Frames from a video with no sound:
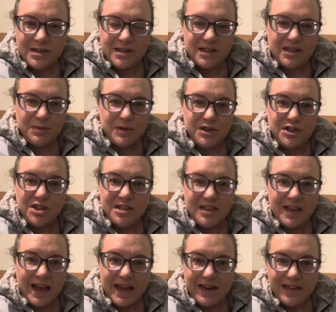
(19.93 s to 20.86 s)
This was just
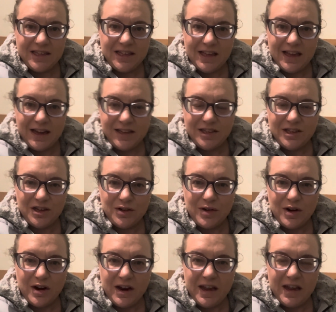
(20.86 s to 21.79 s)
added to the
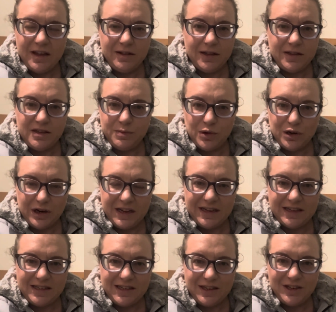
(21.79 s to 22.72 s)
itinerary this morning,
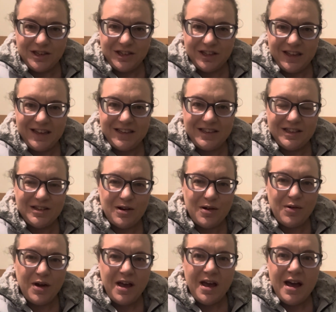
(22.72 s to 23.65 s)
essentially,
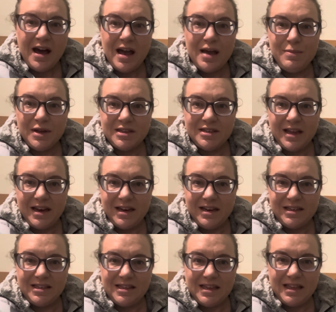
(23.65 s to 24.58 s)
so I'm excited
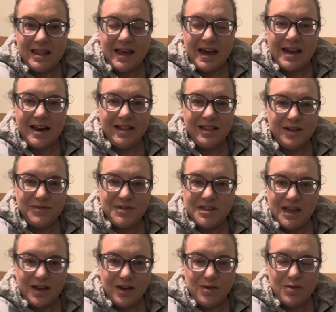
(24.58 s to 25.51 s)
to see that. I love
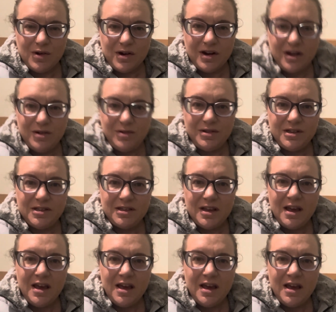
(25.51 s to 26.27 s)
seeing a courthouse.